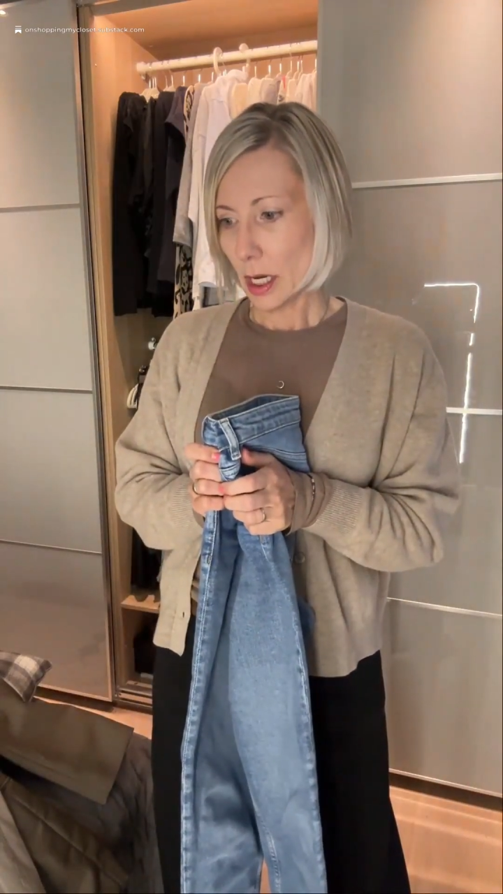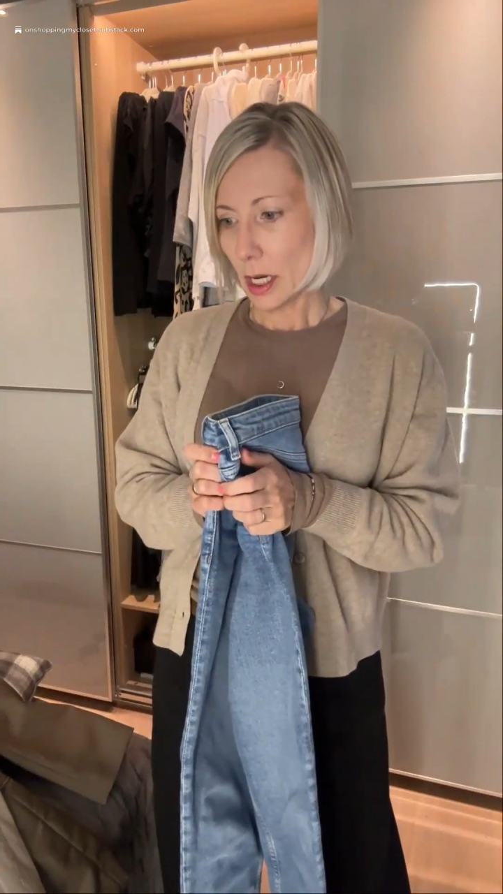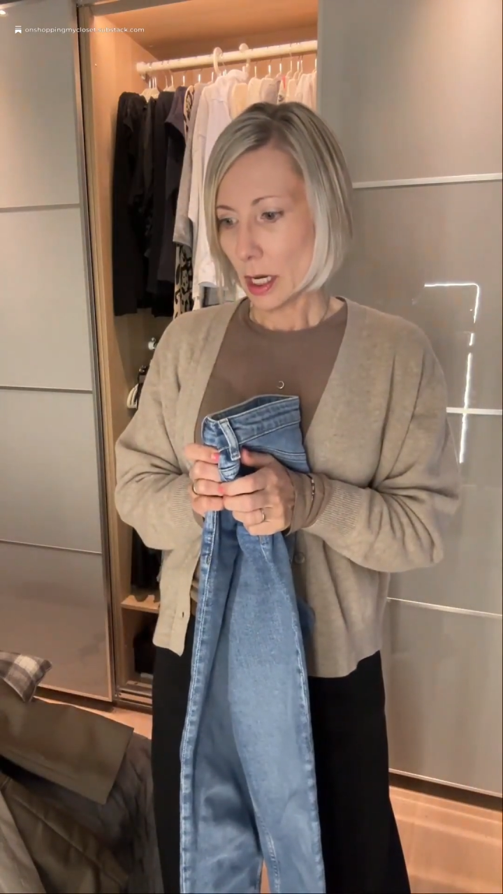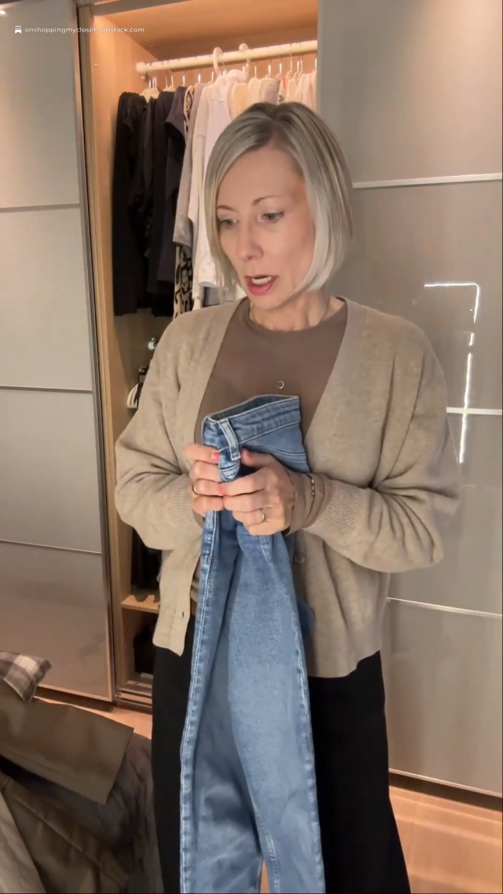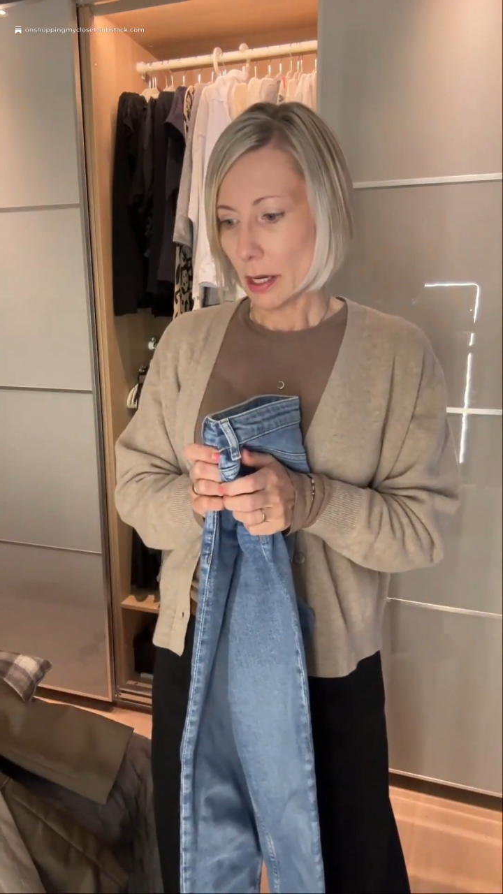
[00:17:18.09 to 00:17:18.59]

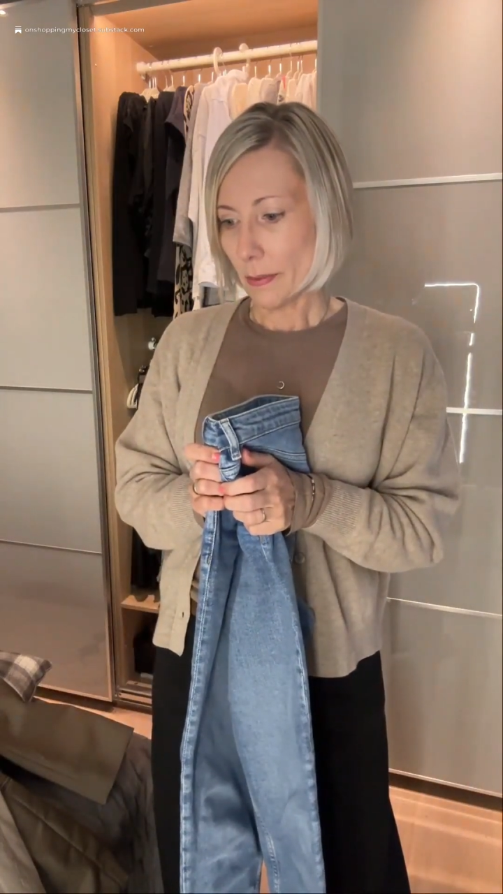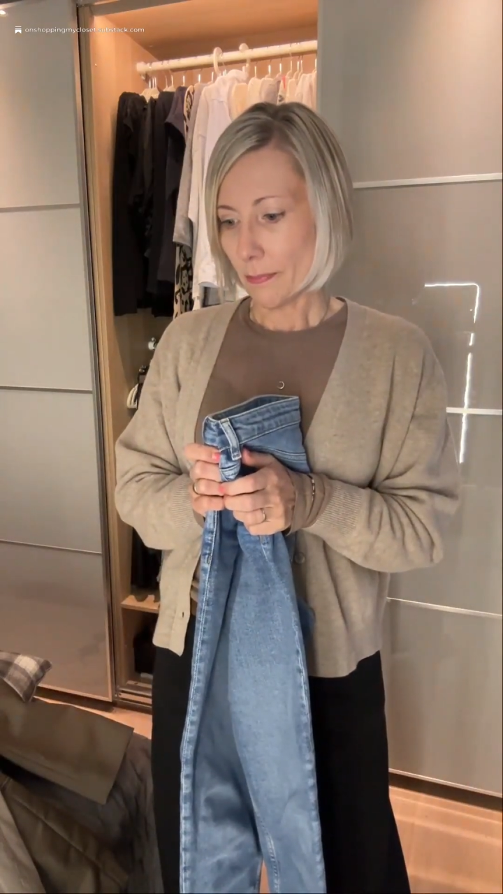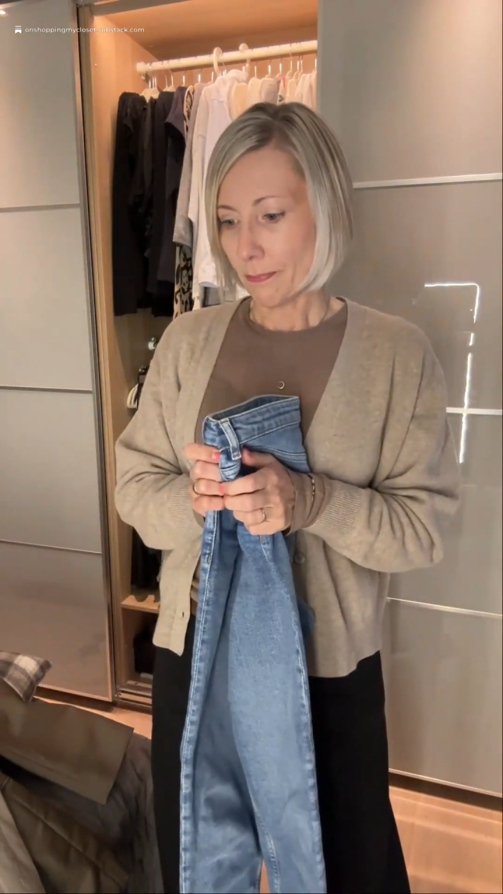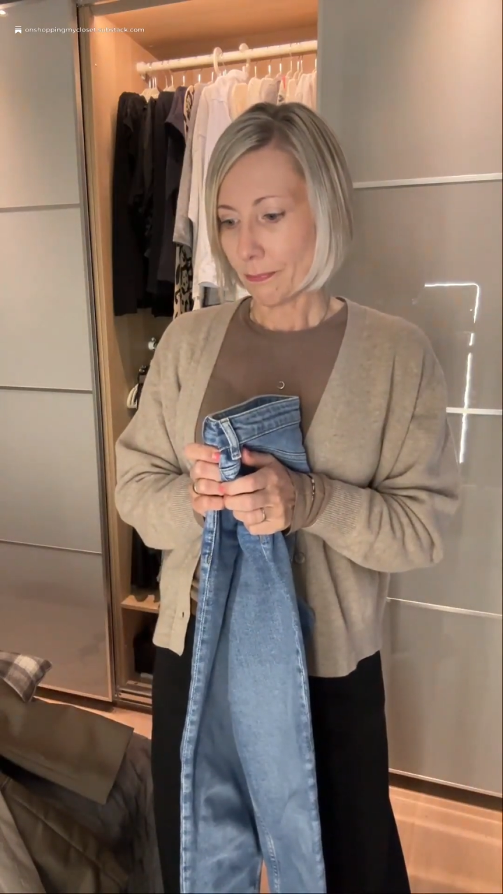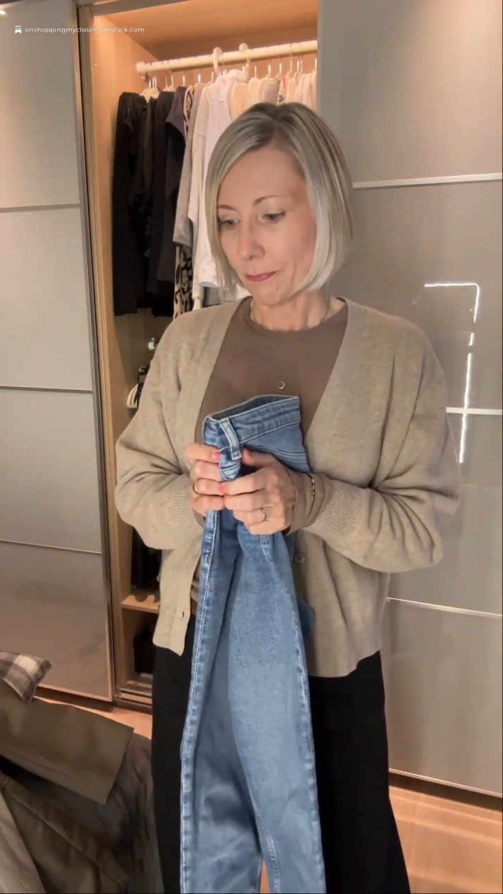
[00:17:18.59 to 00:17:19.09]

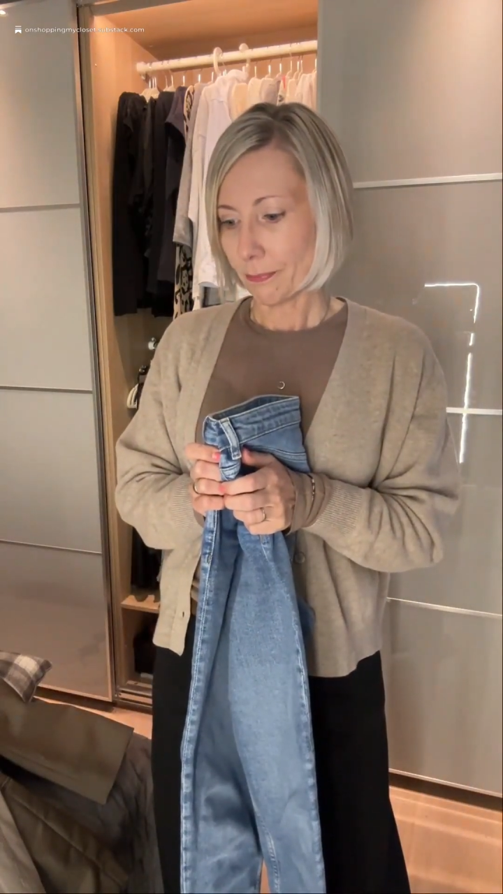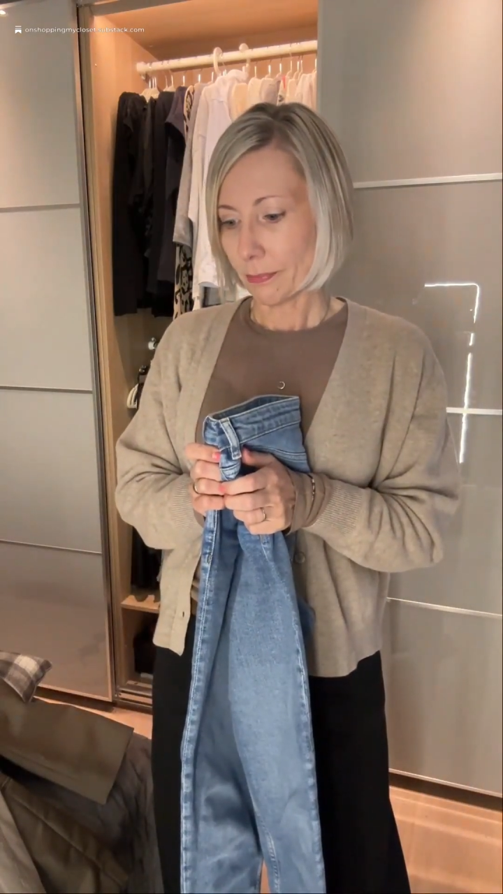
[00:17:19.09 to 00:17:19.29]
um,